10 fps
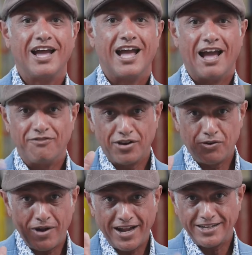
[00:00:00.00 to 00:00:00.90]
Have a
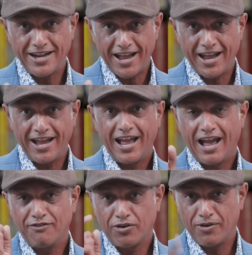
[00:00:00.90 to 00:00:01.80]
great day,
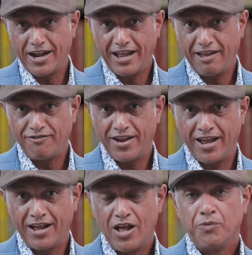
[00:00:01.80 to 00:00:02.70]
have a great
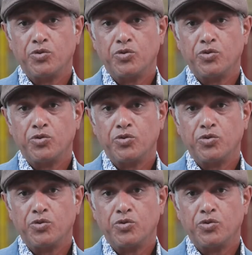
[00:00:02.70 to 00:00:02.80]
evening,